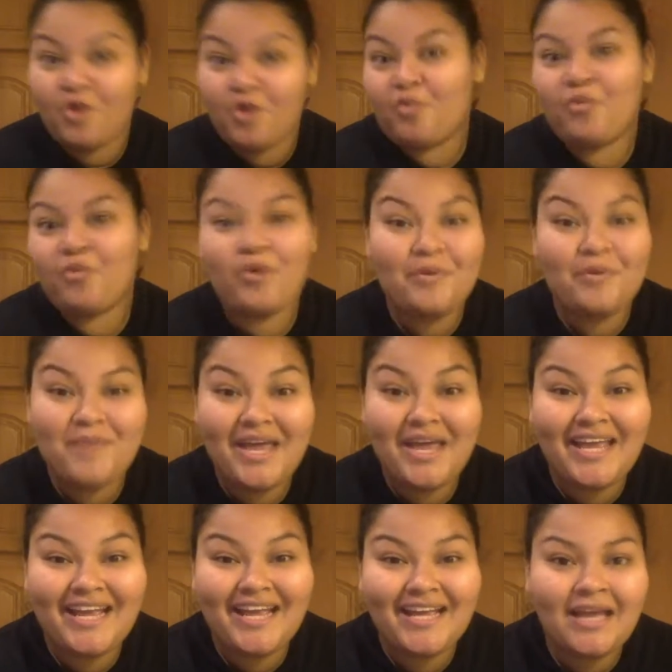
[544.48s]
We're
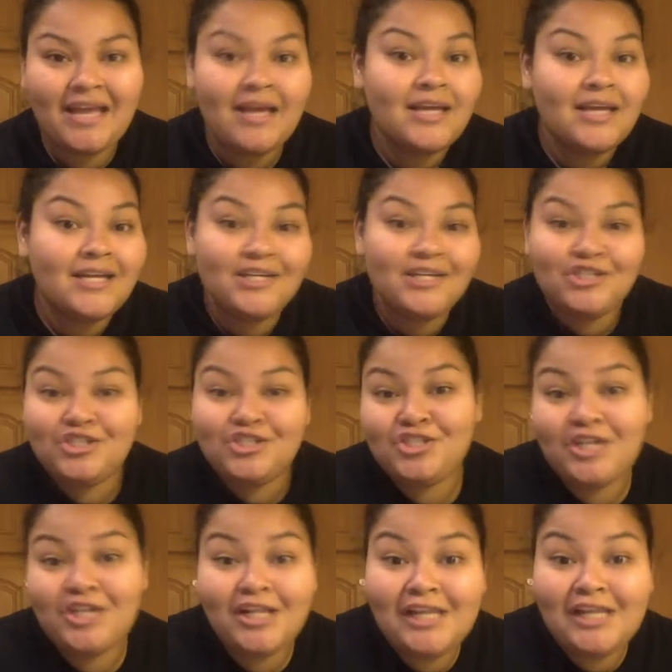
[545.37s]
making
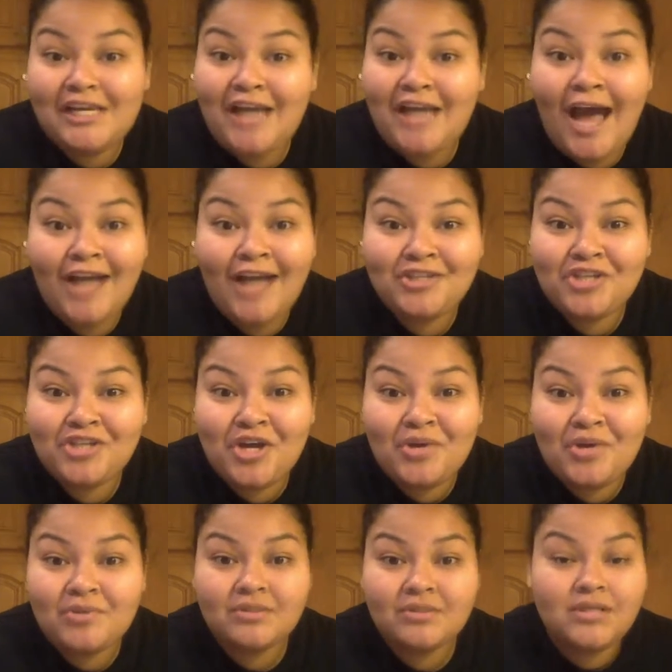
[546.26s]
chili
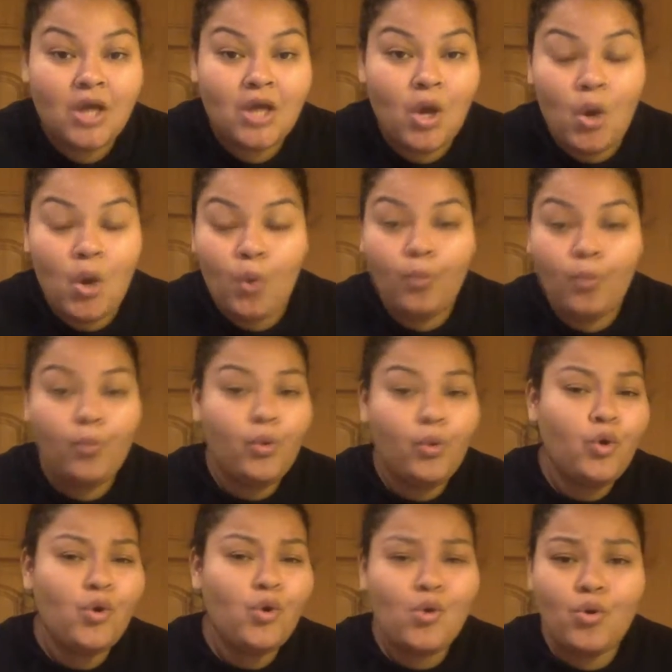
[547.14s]
nachos.
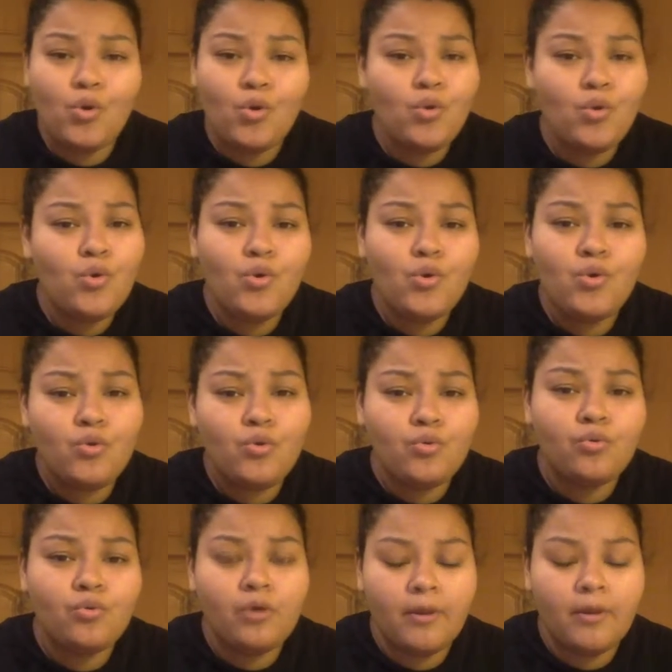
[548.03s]

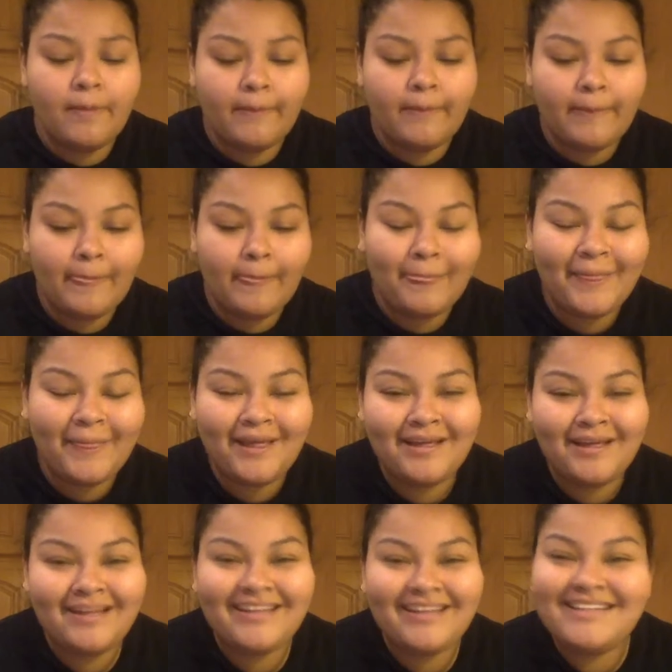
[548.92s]
Woo!
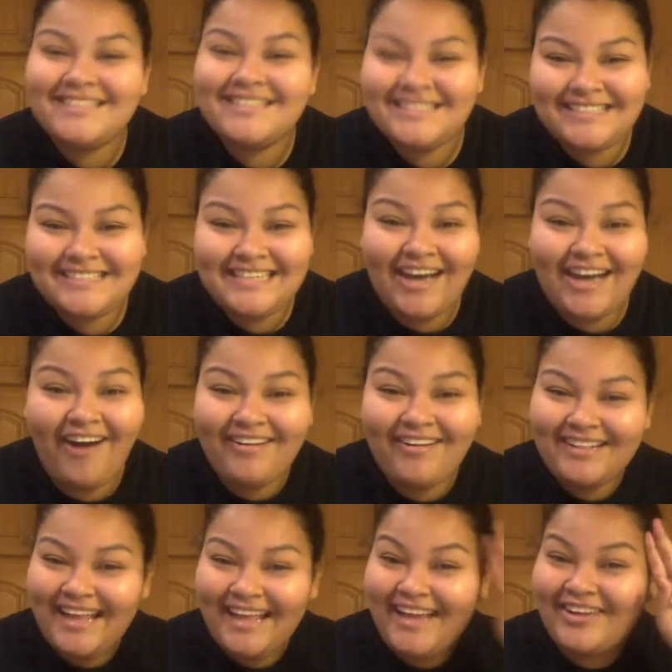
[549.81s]
See
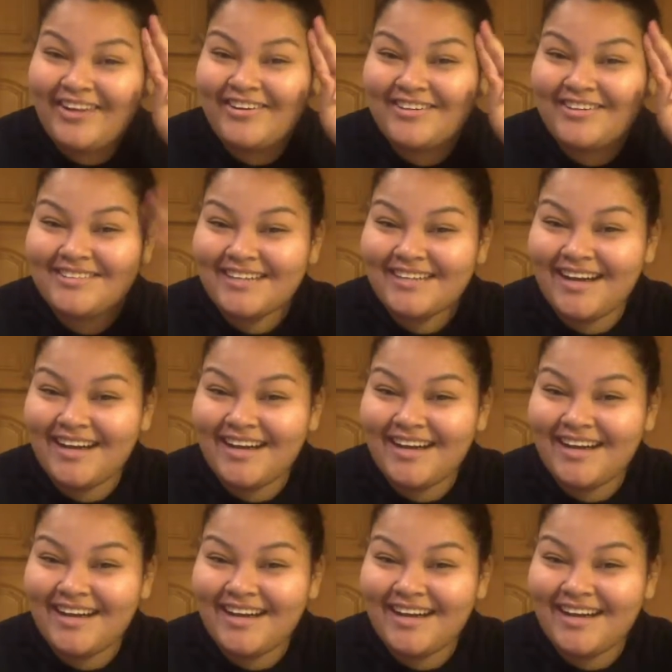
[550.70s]
y'all later.